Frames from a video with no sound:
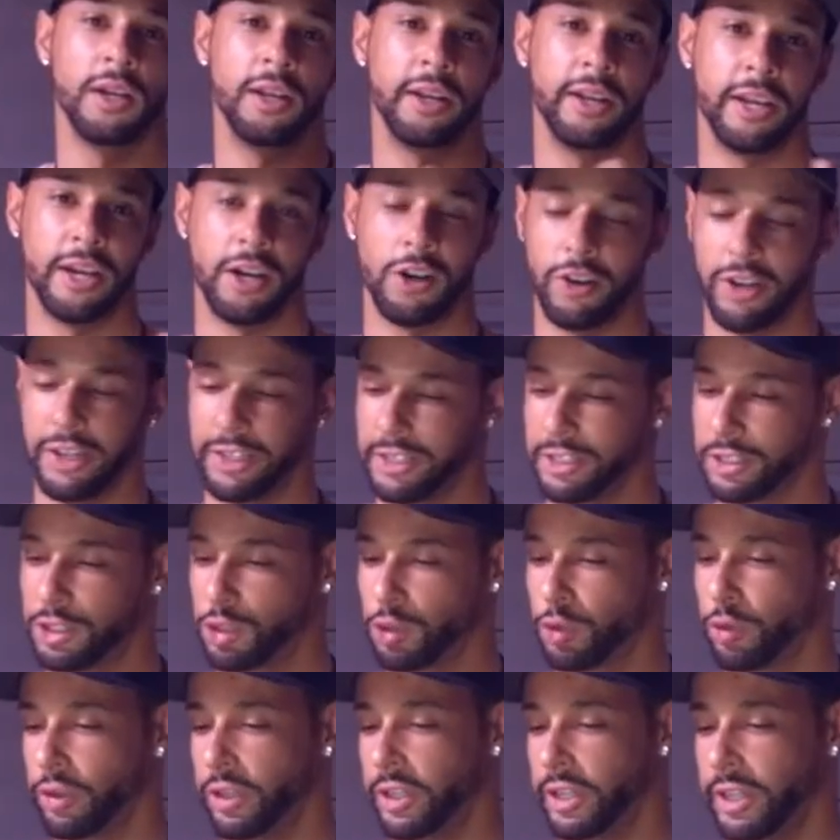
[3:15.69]
Now at this
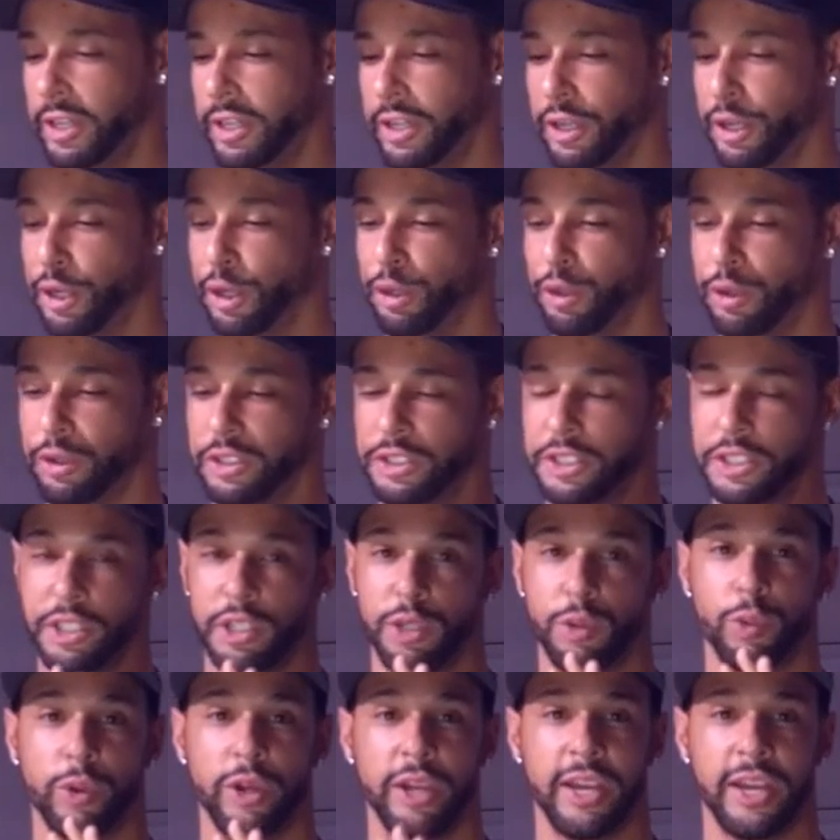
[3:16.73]
screen here, you can
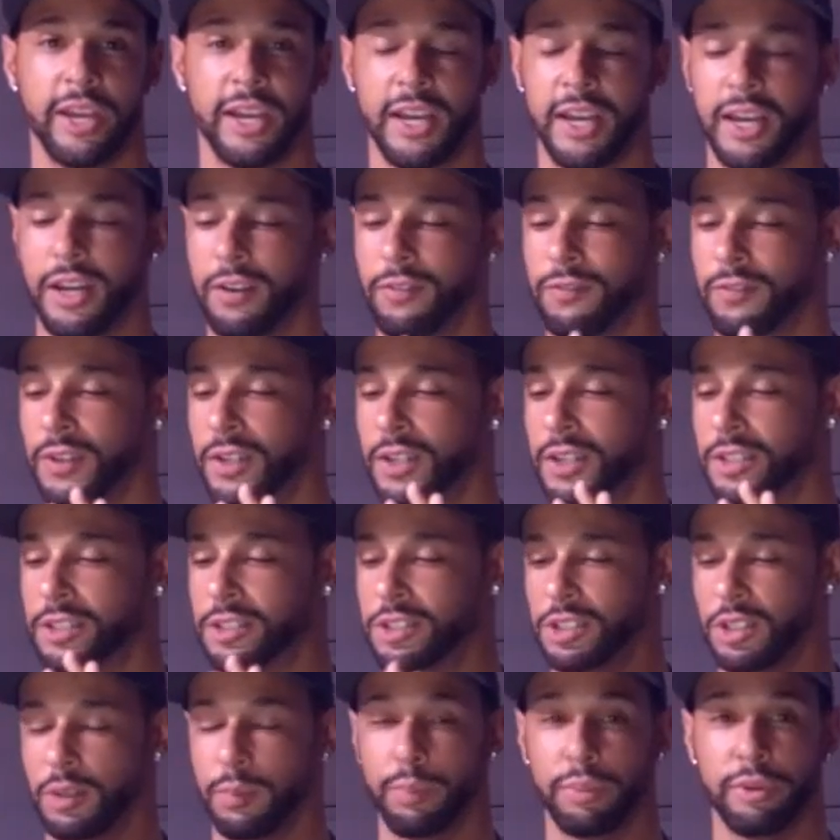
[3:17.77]
see we have
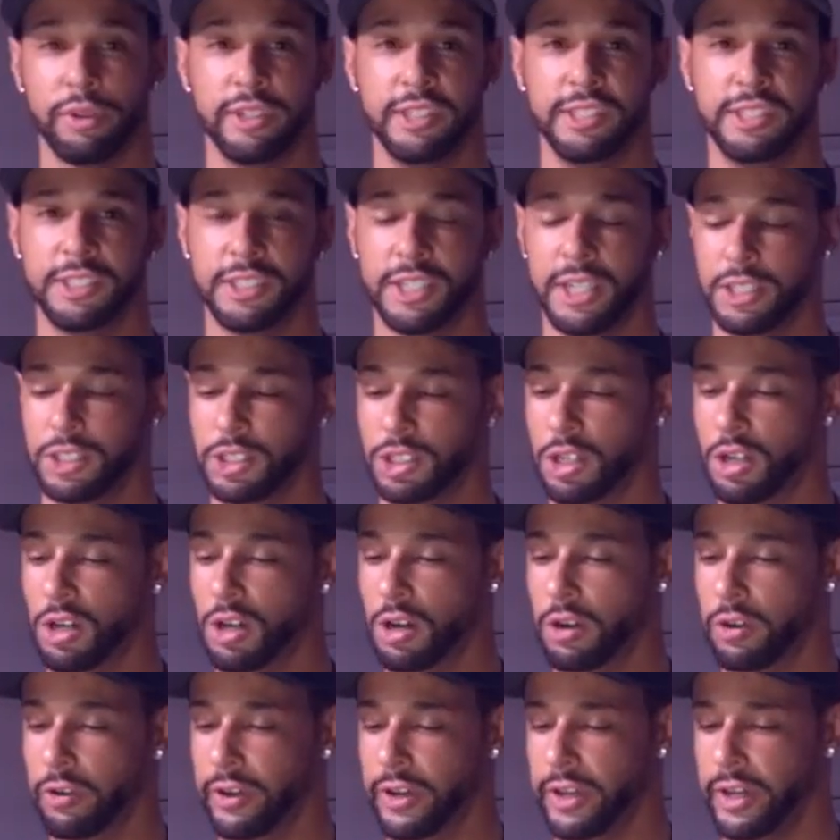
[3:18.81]
some presets
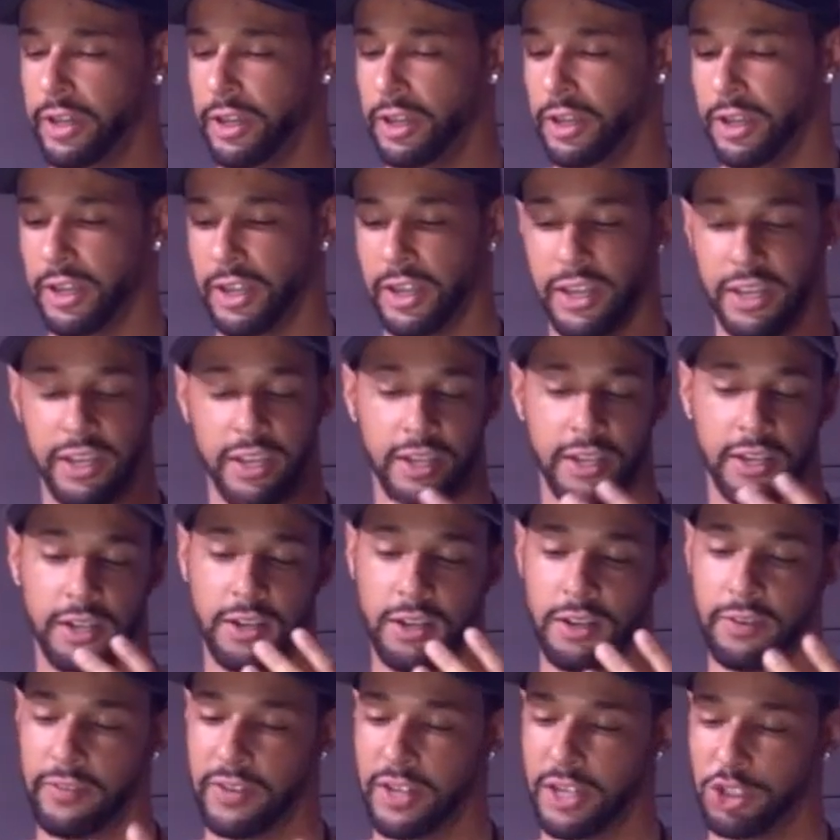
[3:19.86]
already and
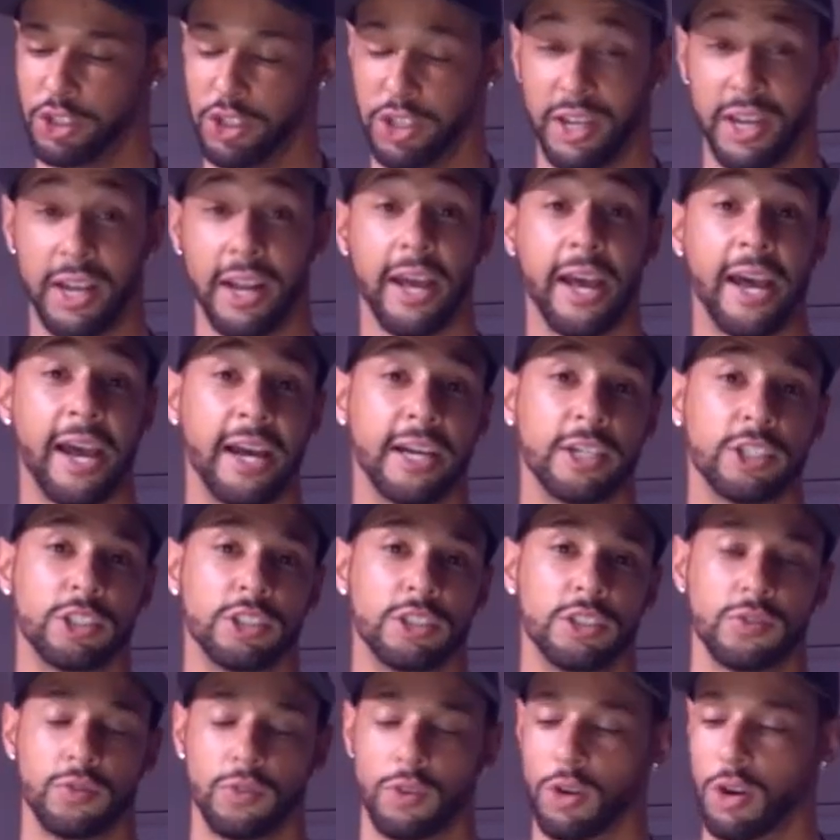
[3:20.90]
I've actually got
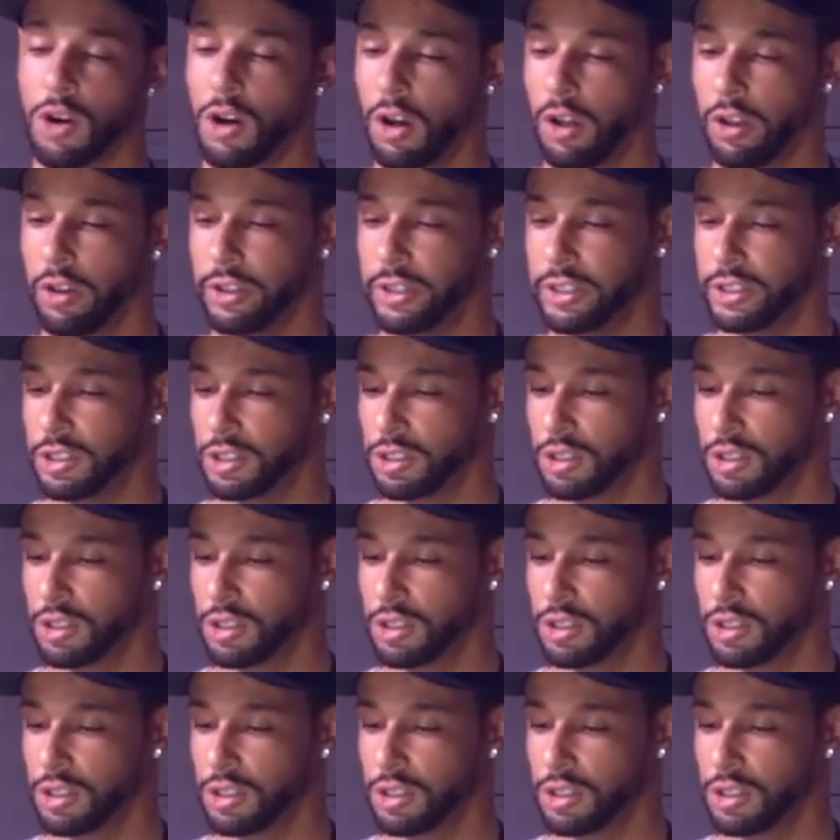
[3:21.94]
actions for all these.